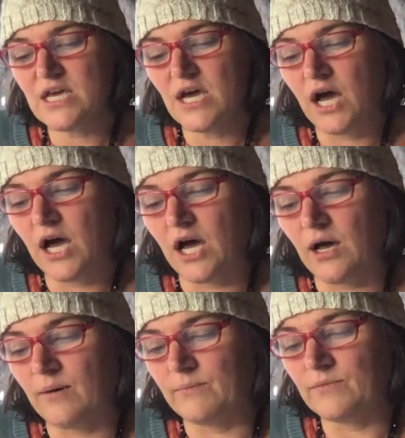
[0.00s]

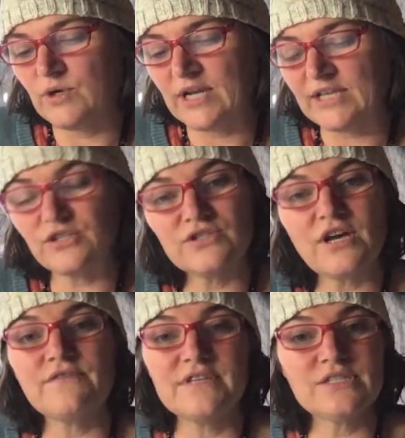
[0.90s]
you can ask
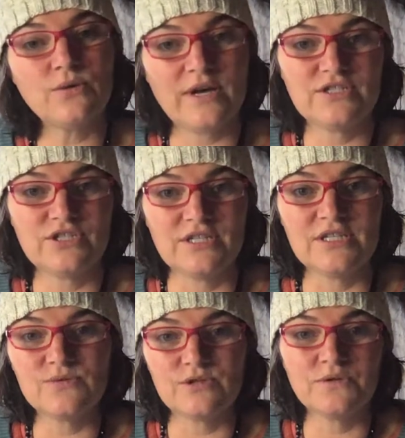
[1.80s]
yourself these
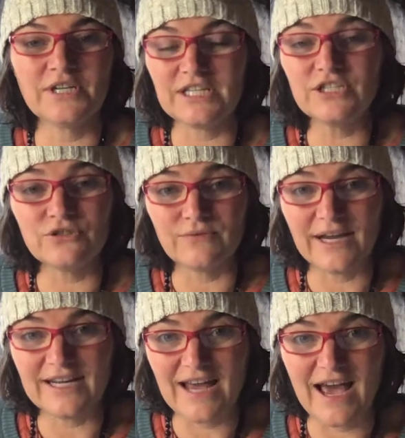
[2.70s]
questions, which we're going to do
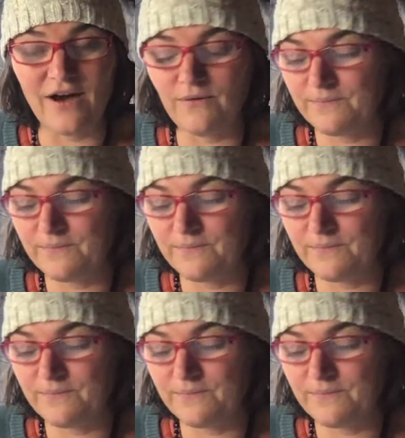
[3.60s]
right now.